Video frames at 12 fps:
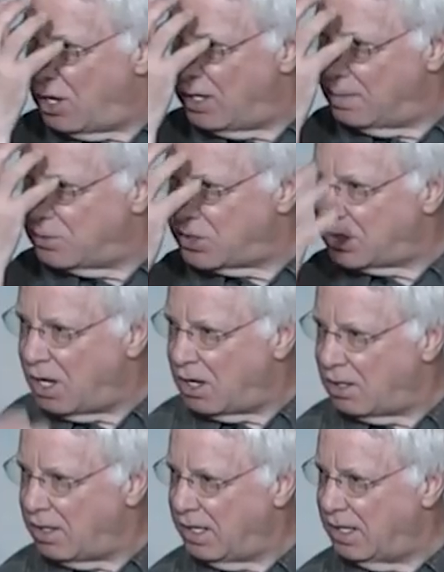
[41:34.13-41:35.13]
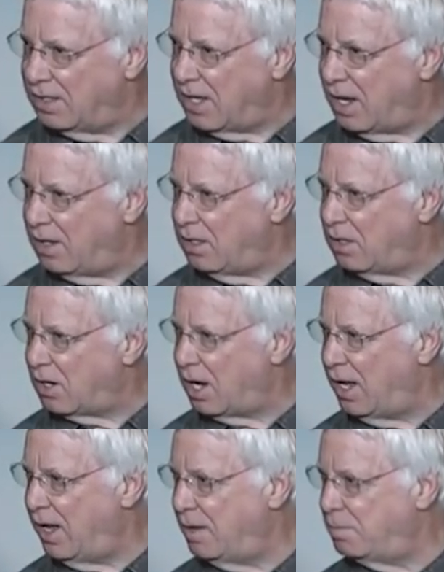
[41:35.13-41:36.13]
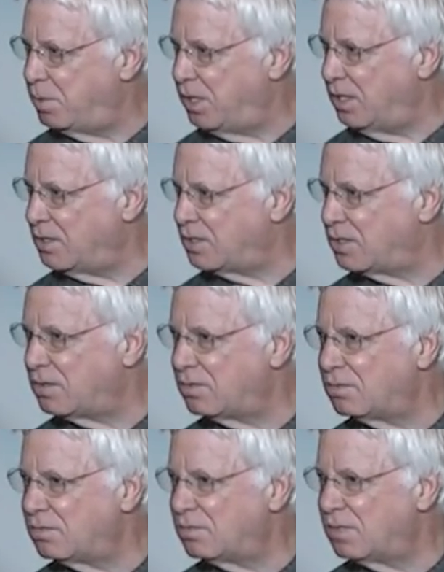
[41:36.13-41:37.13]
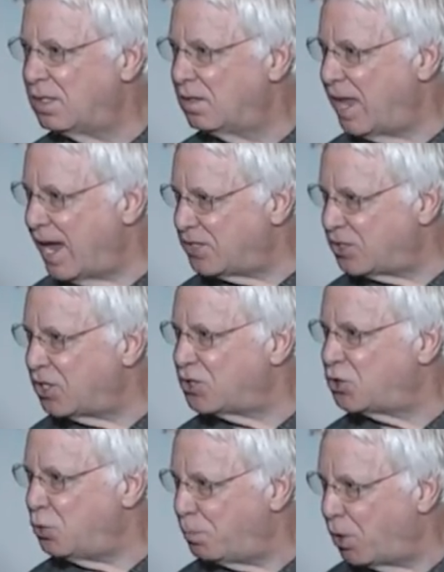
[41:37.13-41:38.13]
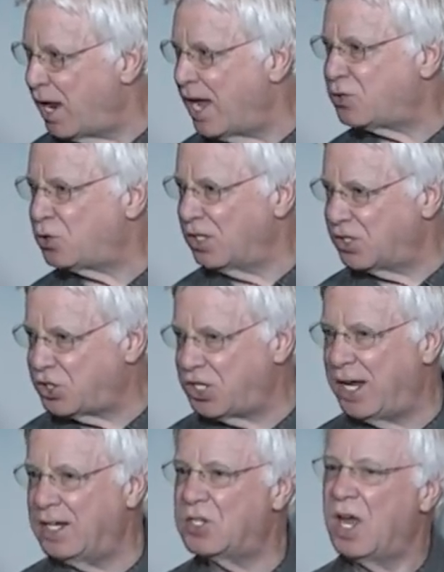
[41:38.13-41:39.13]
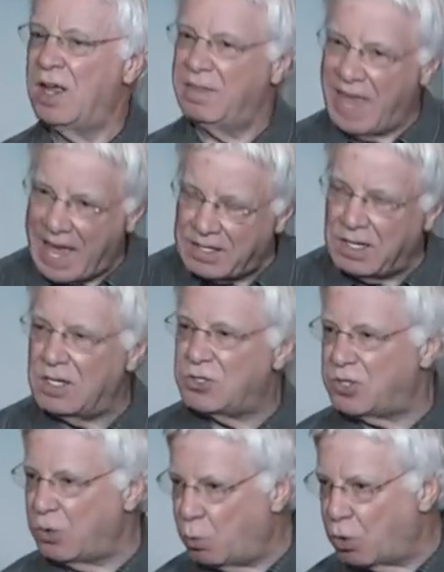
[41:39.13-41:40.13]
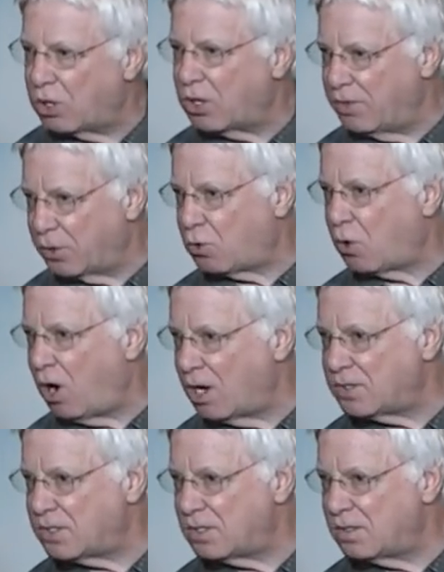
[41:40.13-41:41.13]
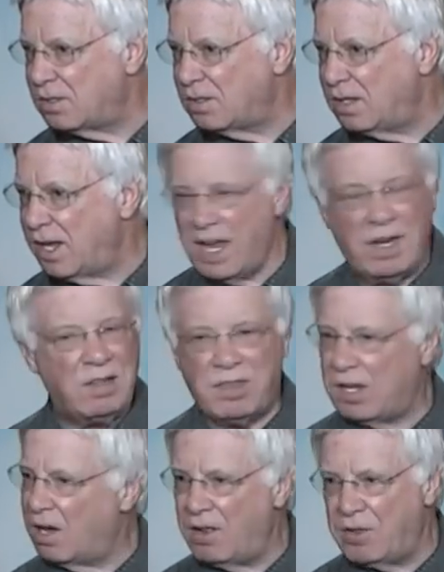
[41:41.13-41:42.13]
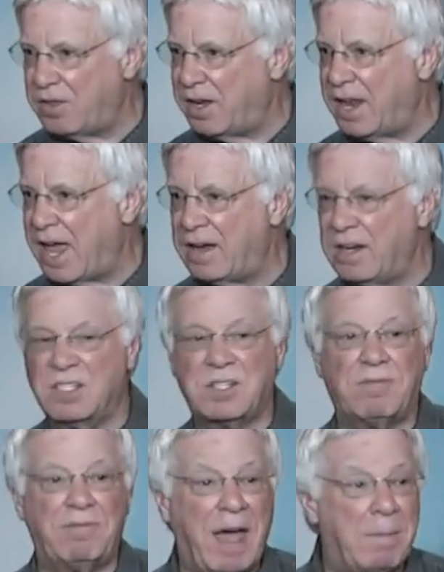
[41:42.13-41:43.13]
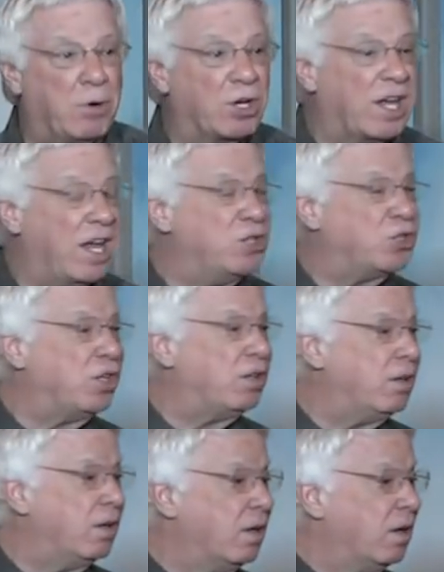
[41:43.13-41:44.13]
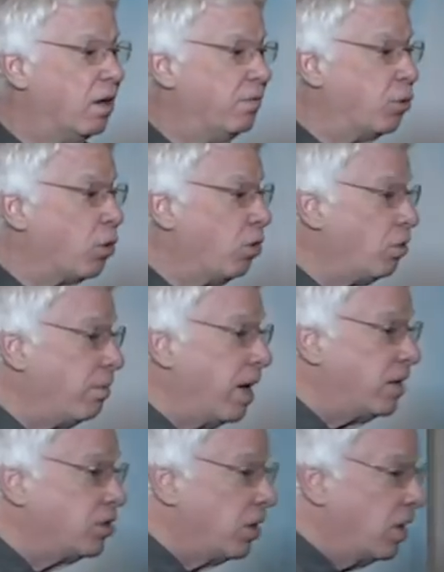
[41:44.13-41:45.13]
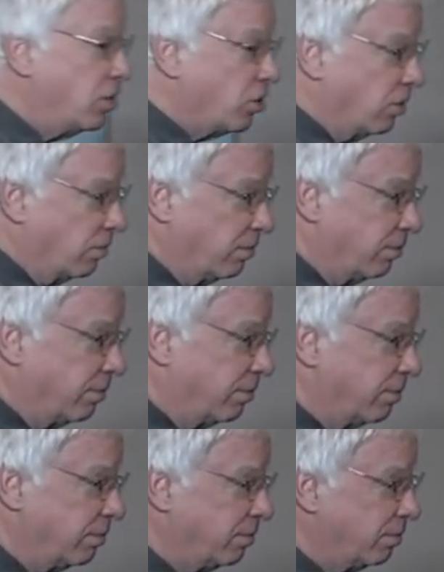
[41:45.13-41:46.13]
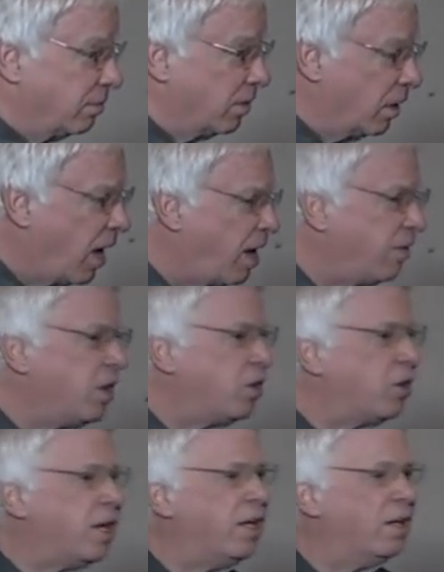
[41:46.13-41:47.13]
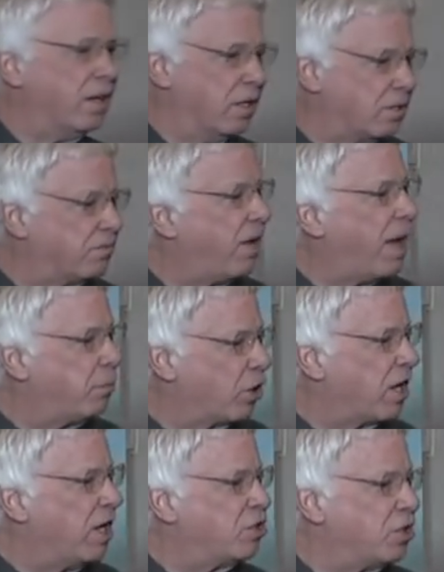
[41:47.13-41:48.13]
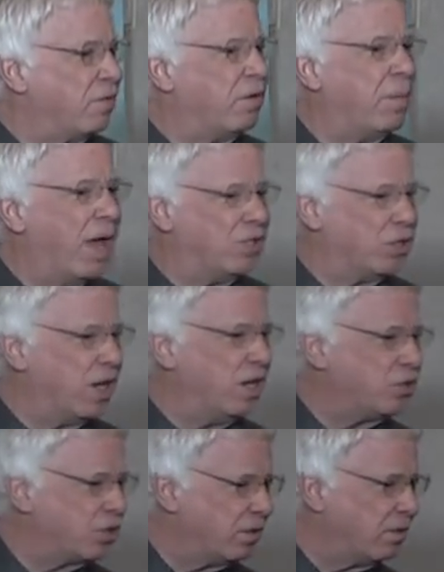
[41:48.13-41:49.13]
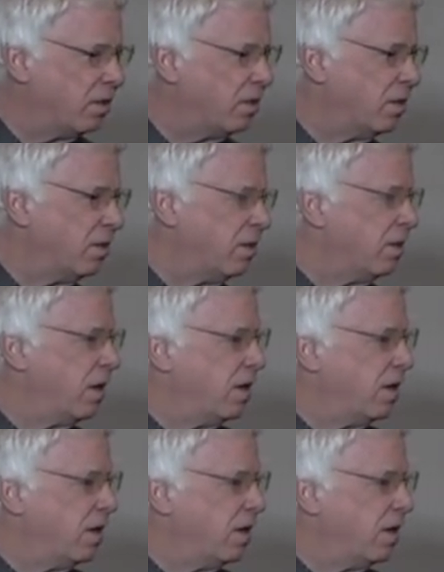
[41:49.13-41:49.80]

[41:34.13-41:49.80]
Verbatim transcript: him snarling, and down here I had peace. That's the supernatural exchange. That is the work of the cross. Anything other than that is a fabrication of your own imagination. A lot of inner healing is fabrication of imagination, and